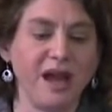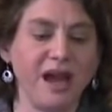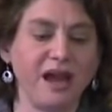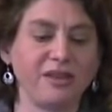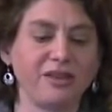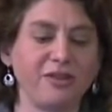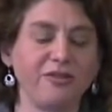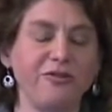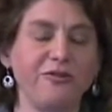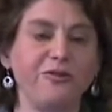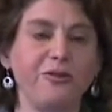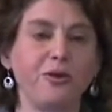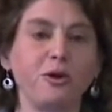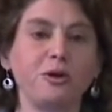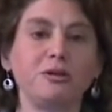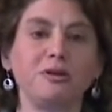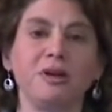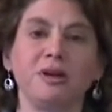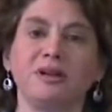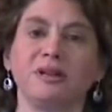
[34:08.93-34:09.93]
as a
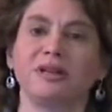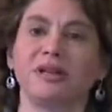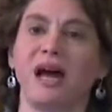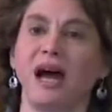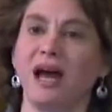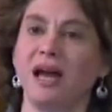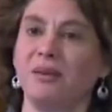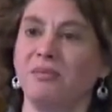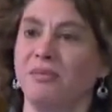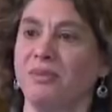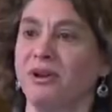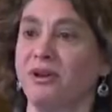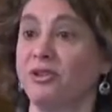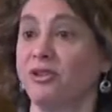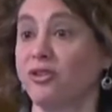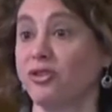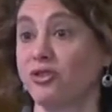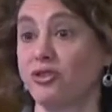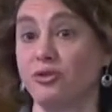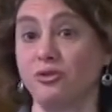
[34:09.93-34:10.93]
full-time
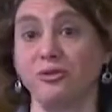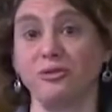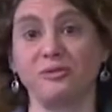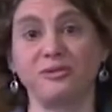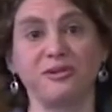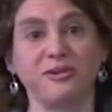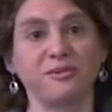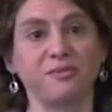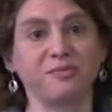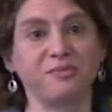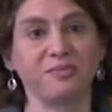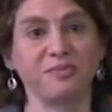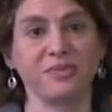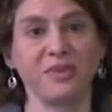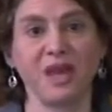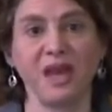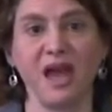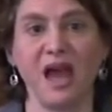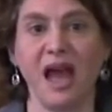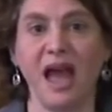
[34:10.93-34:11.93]
student.
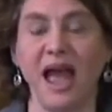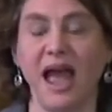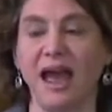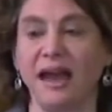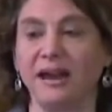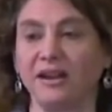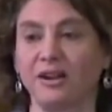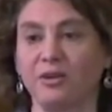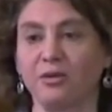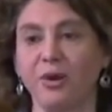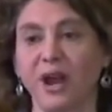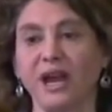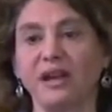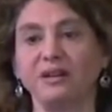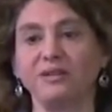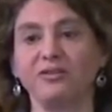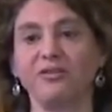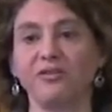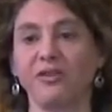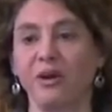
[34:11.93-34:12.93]
I had a
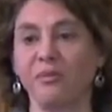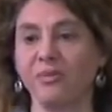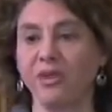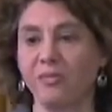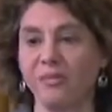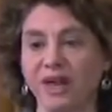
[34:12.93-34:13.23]
grant from